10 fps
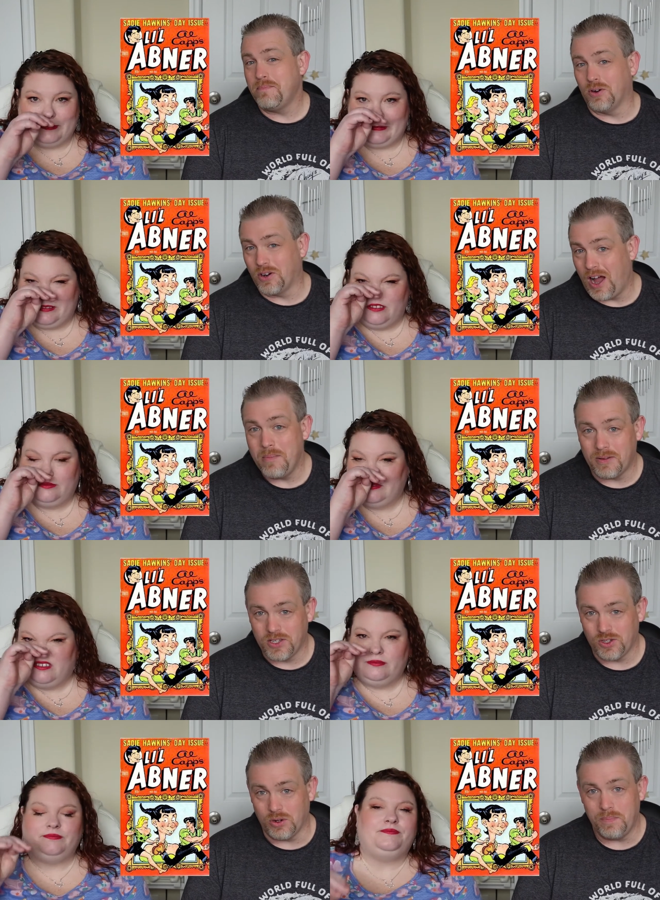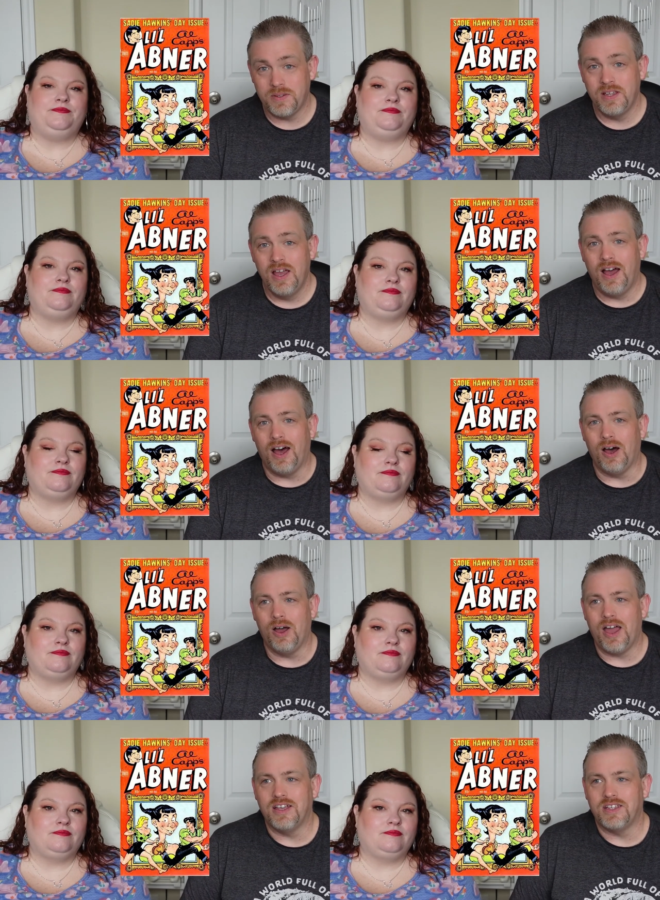Speaker 1: Abner comic strips uh,
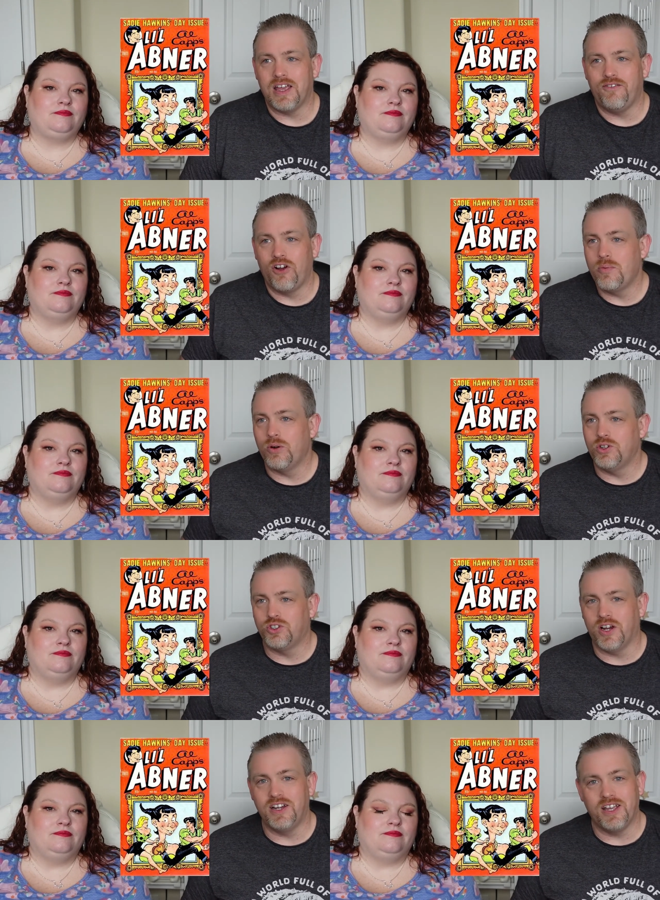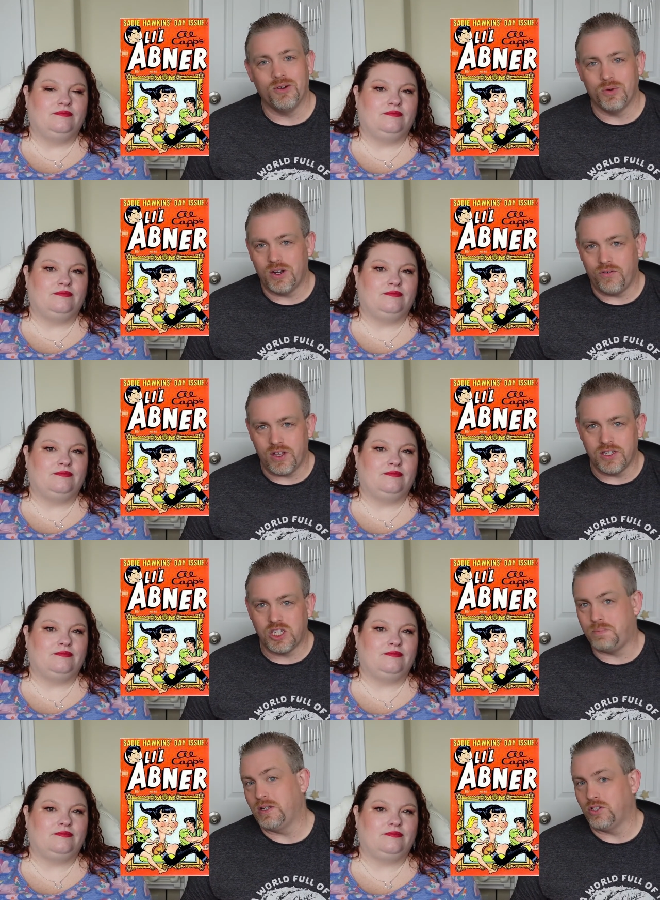as a farmer was trying to get rid of his
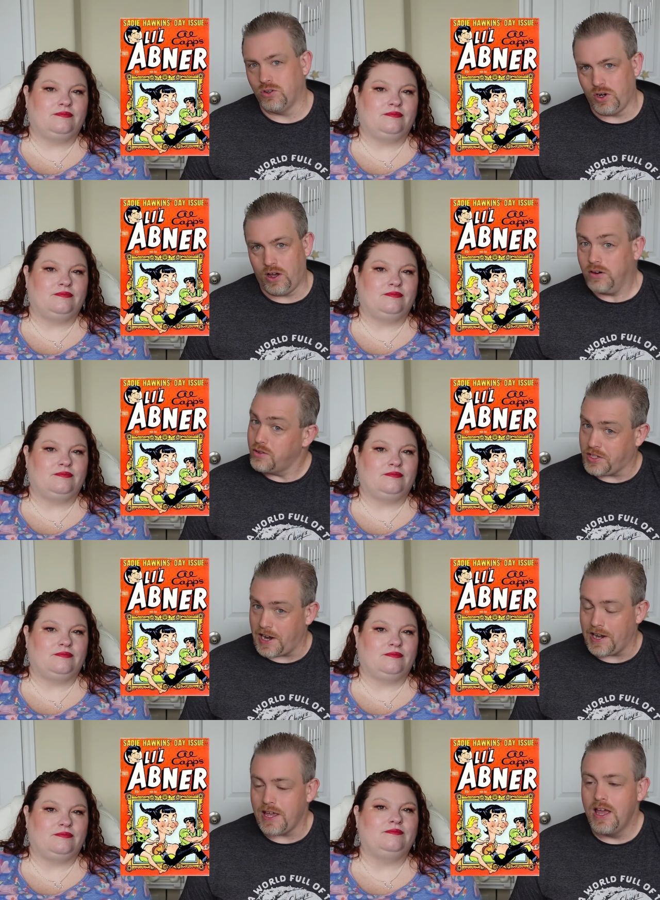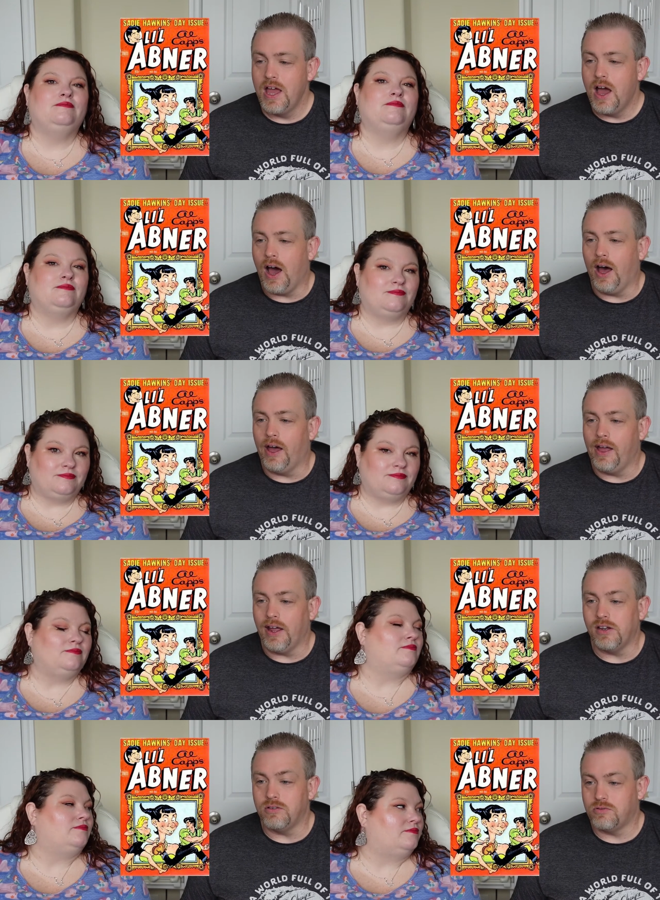spinster daughter, Sadie,
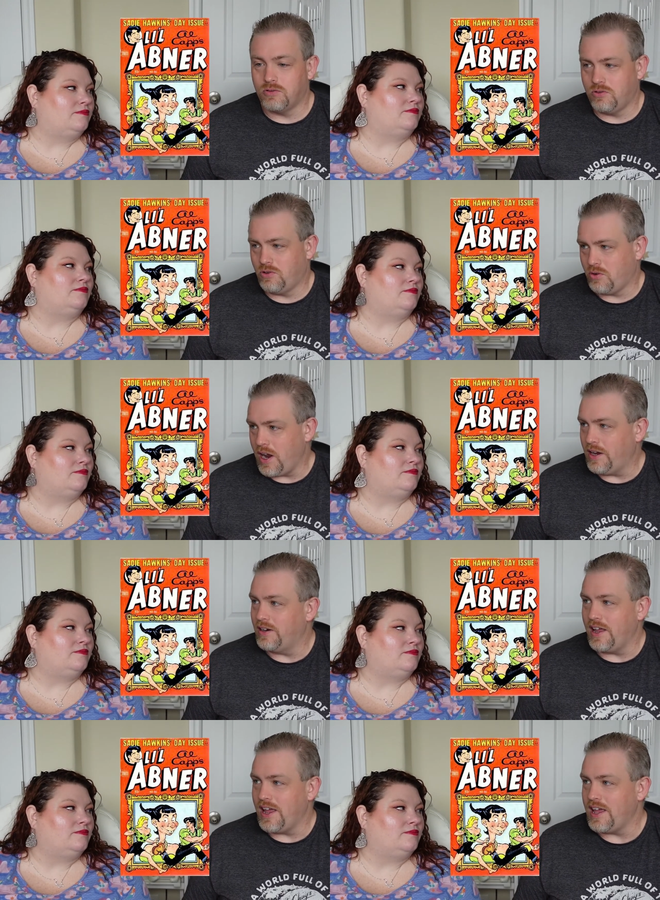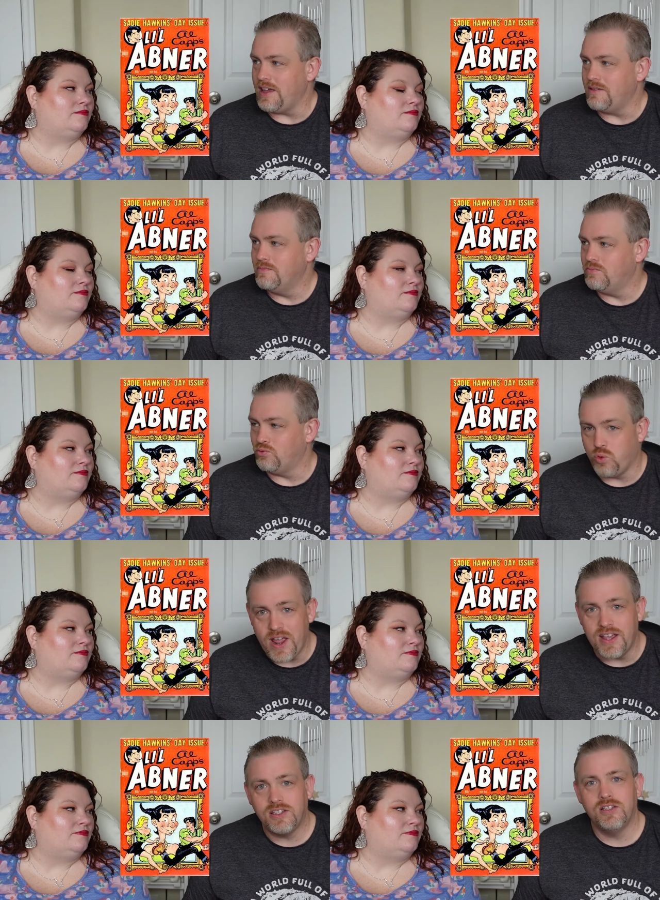uh, and created a
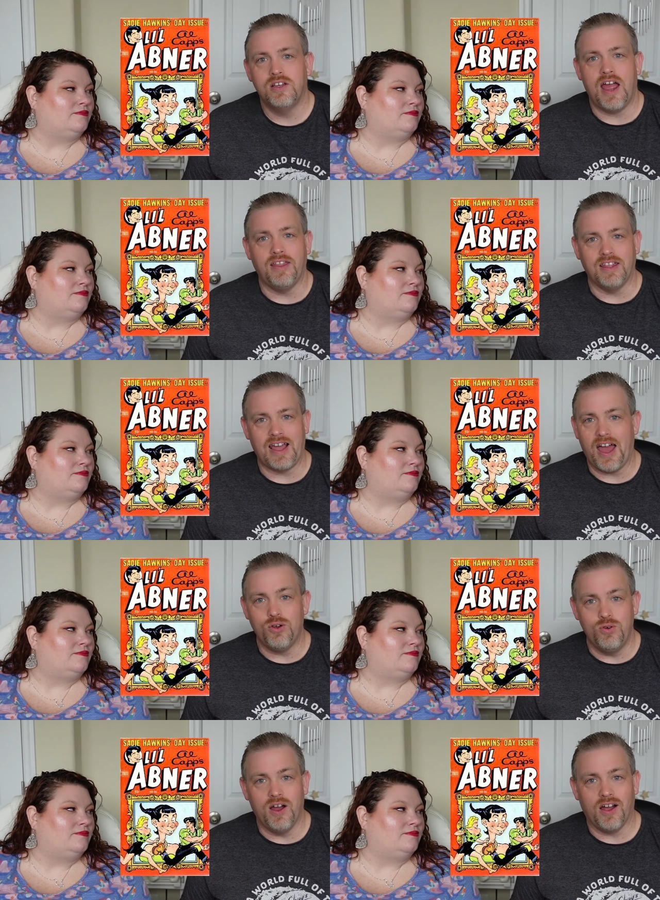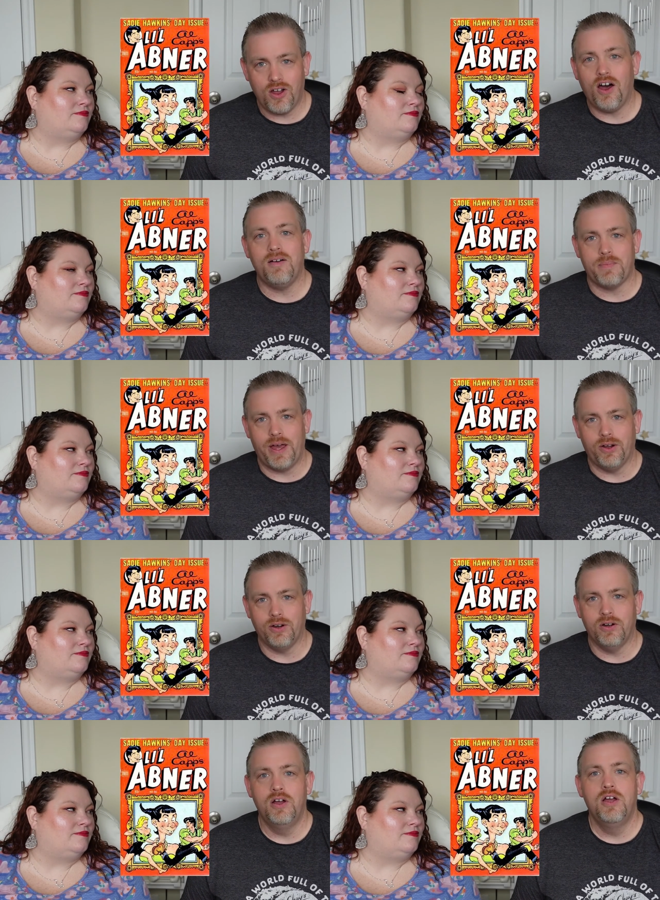race, and the guy who got caught by
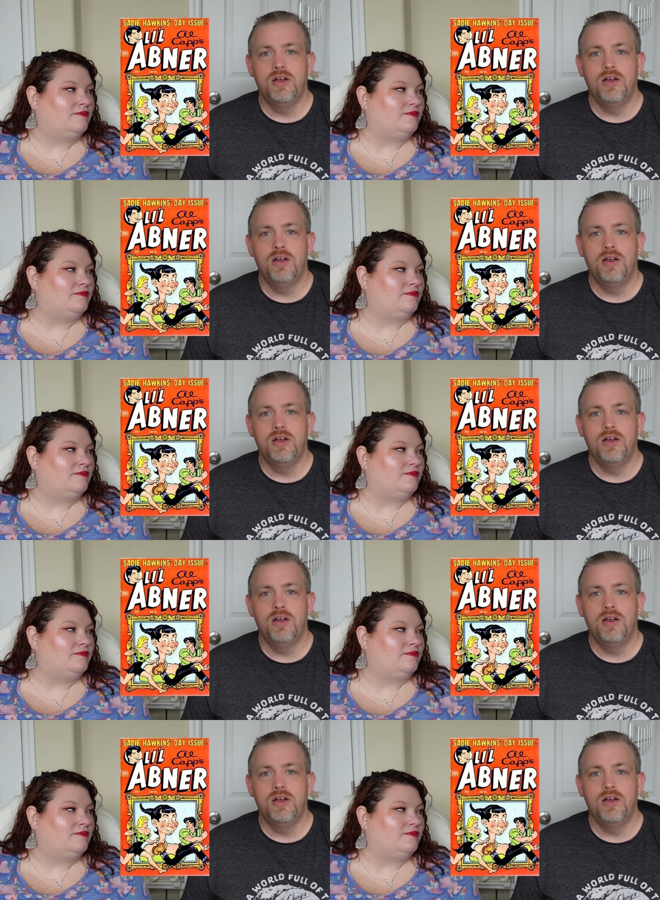her